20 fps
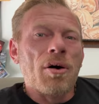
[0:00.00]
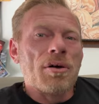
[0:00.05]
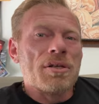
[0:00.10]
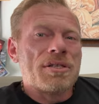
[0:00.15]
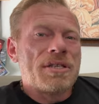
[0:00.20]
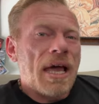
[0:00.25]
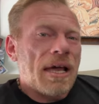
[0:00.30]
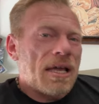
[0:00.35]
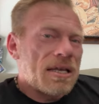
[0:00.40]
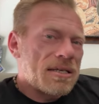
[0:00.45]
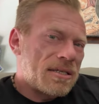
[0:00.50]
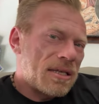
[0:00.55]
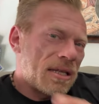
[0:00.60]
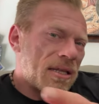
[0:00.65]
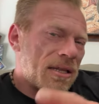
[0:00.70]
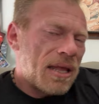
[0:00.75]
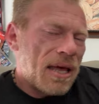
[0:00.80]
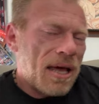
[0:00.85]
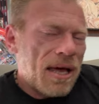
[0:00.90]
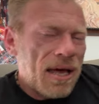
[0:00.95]
No, Zach is
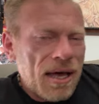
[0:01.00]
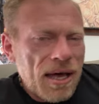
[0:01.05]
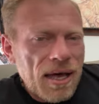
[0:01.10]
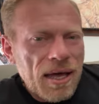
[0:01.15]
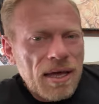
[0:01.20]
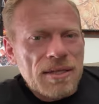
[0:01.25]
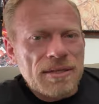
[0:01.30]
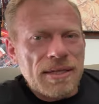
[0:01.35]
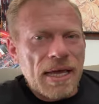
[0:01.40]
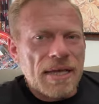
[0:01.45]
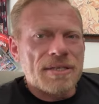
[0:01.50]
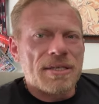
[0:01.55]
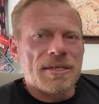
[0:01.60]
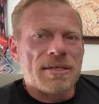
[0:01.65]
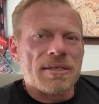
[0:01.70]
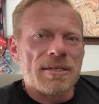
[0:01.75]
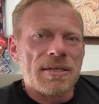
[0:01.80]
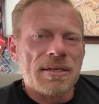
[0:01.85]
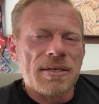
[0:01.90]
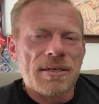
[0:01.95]
in Texas. I'm in
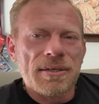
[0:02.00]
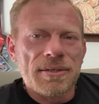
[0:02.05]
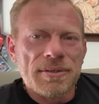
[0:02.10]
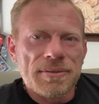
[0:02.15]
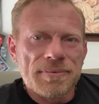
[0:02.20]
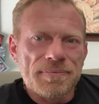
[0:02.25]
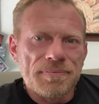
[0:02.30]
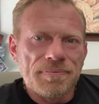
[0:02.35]
Texas.